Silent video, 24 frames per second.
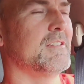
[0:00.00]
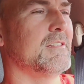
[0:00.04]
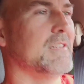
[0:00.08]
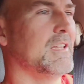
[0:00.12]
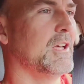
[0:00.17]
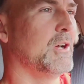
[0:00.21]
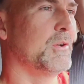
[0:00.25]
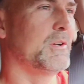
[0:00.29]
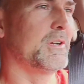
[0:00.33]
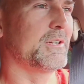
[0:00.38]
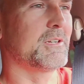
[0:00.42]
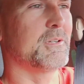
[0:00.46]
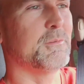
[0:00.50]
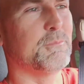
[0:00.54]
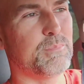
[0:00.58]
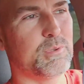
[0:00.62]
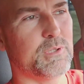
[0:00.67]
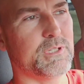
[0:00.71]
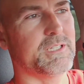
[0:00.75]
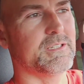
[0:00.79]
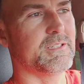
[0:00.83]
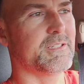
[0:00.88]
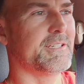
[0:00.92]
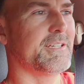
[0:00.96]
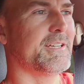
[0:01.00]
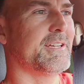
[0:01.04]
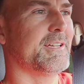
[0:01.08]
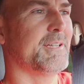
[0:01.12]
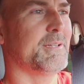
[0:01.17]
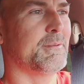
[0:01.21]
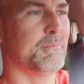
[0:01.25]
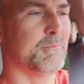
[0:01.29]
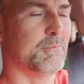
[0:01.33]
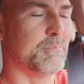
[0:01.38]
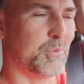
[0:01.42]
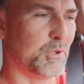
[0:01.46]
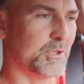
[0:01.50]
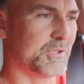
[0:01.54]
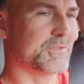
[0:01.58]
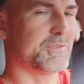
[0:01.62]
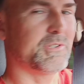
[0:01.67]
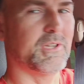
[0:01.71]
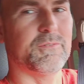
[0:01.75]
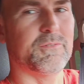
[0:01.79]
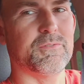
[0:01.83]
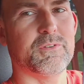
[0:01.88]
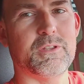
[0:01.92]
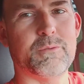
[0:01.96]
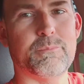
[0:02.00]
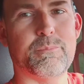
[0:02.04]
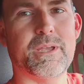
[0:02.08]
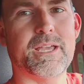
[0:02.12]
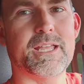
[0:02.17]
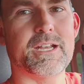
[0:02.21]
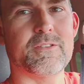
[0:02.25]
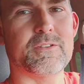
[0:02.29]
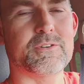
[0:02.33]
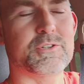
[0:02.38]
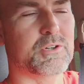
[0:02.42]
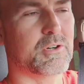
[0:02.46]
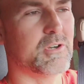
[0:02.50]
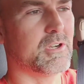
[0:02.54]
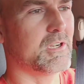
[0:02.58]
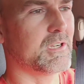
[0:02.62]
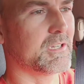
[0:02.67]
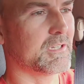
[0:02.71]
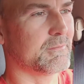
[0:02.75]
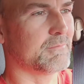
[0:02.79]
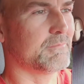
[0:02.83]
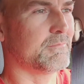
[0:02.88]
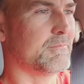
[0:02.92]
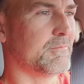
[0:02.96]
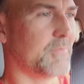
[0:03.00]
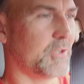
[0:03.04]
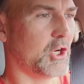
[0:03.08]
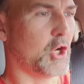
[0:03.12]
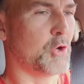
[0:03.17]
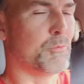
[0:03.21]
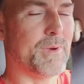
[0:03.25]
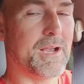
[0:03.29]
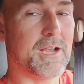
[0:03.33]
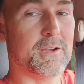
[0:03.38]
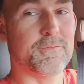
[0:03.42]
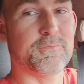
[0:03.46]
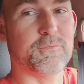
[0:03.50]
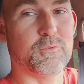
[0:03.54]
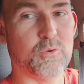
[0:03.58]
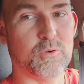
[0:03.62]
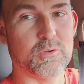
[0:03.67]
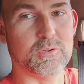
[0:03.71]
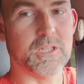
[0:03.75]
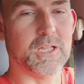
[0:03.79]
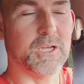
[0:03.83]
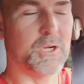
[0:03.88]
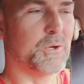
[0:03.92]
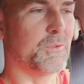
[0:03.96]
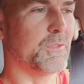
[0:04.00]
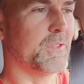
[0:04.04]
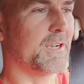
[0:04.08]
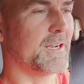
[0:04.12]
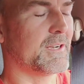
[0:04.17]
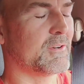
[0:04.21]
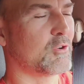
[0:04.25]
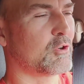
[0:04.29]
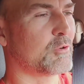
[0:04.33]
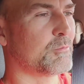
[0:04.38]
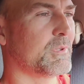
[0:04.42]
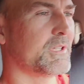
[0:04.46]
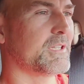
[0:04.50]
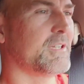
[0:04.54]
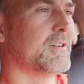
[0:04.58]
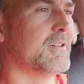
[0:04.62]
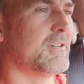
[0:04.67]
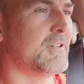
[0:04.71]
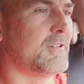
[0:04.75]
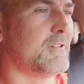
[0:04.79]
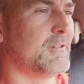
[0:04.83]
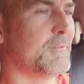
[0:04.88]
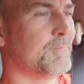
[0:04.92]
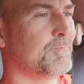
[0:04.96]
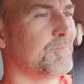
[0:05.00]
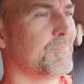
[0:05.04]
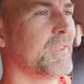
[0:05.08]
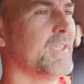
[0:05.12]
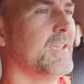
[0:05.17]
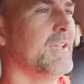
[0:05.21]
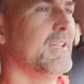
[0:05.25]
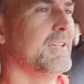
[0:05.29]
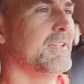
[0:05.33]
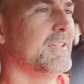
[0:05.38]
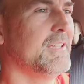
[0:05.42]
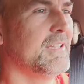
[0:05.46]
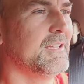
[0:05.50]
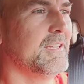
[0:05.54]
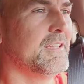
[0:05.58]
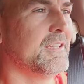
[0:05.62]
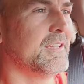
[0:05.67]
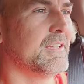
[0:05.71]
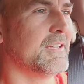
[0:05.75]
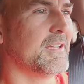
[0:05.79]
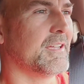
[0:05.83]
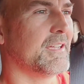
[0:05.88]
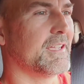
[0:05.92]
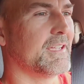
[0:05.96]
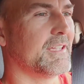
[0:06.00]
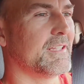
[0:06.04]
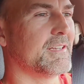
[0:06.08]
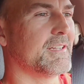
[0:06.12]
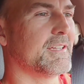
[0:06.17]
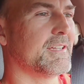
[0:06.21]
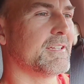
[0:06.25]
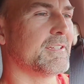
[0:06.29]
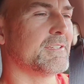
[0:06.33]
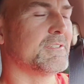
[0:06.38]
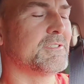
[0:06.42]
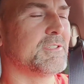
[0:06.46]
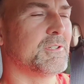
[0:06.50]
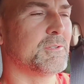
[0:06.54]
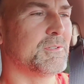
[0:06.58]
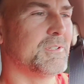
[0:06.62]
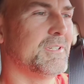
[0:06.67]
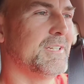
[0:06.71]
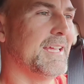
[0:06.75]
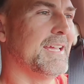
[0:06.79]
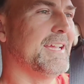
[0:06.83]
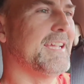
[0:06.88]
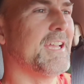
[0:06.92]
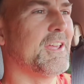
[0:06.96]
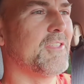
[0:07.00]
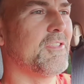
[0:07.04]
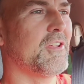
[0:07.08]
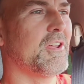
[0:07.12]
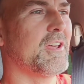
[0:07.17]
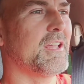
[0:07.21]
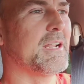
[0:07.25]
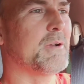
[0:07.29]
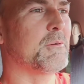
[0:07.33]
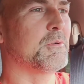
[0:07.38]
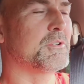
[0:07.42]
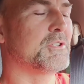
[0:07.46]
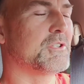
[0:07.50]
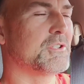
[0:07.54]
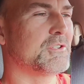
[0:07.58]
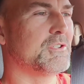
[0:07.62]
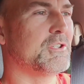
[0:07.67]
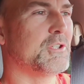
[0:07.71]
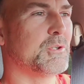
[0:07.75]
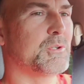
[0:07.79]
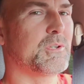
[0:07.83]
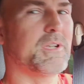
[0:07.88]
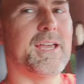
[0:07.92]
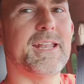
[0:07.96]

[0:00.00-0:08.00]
load it completely up, put stuff in the bed of the truck, you know, my full load that I normally haul. And so today I thought I would just do